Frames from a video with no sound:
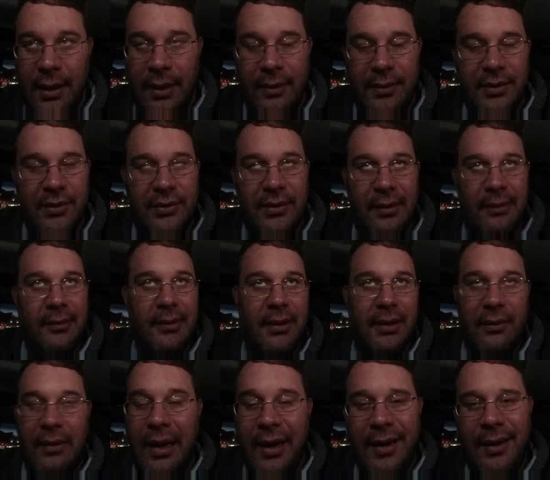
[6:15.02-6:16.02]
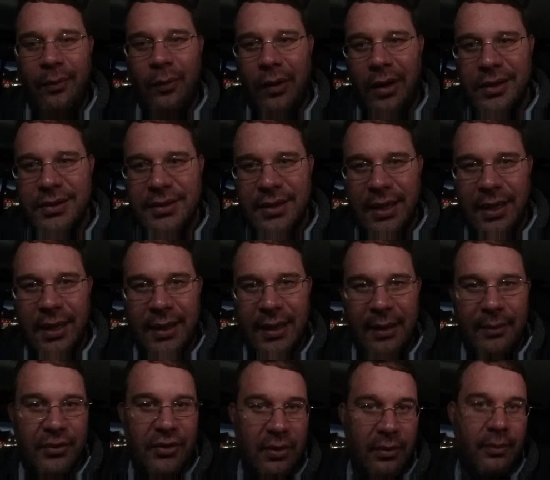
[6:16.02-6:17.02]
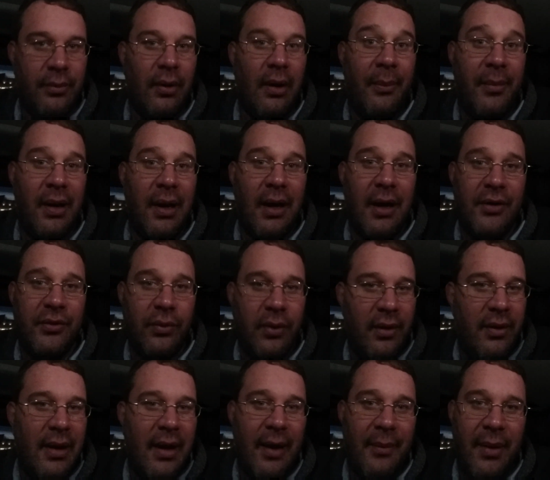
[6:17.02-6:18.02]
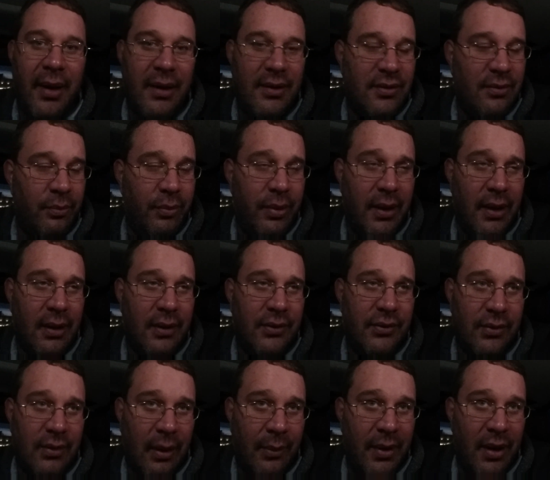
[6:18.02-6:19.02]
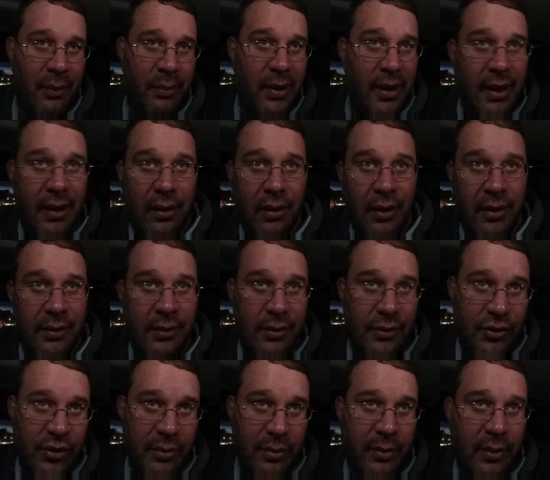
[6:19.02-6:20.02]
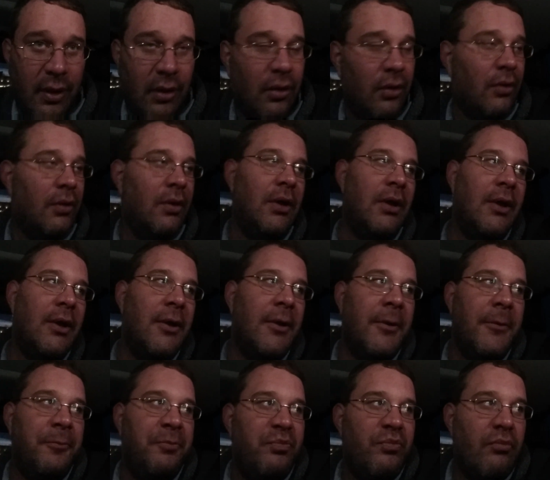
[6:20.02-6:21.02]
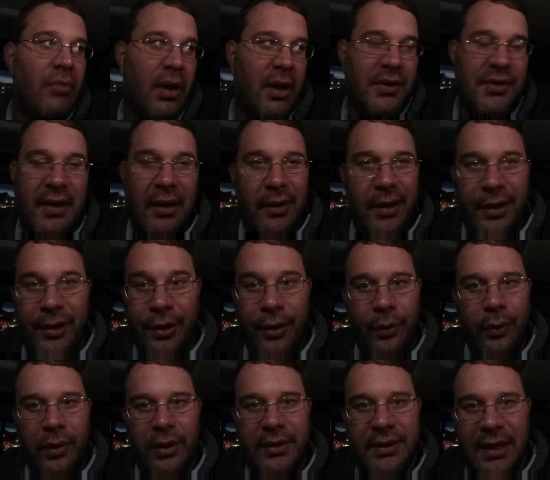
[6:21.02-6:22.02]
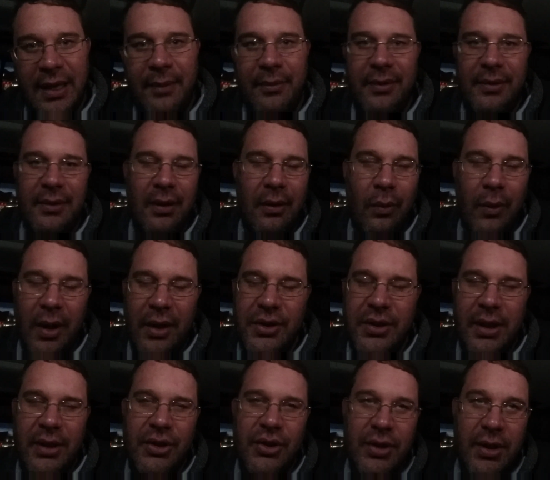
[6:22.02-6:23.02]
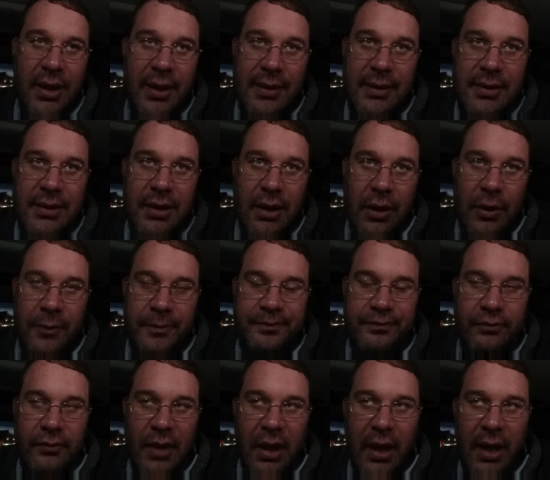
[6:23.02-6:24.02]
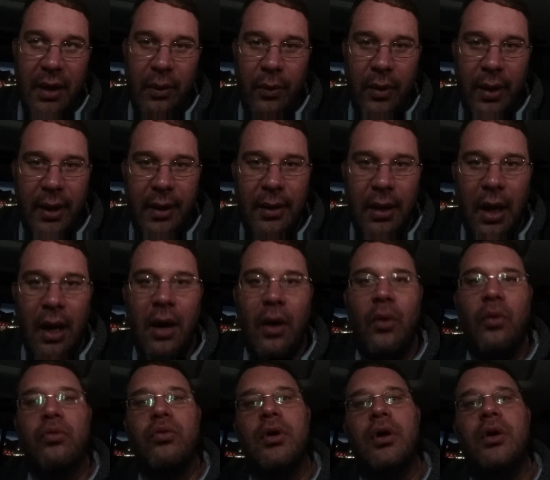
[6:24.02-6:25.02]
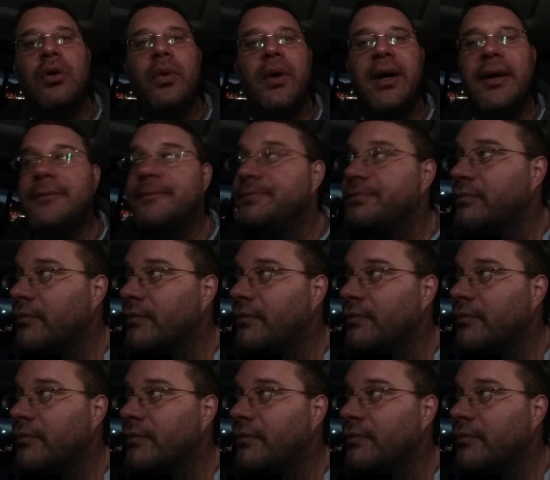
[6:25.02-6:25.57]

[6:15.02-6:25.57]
I'm just like, whatever. I didn't even watch the goddamn Super Bowl. I'll be honest with you. I made some picks. I made a pick on Super Bowl because I only knew one team because I don't watch that shit. So anyway, oh, real quick.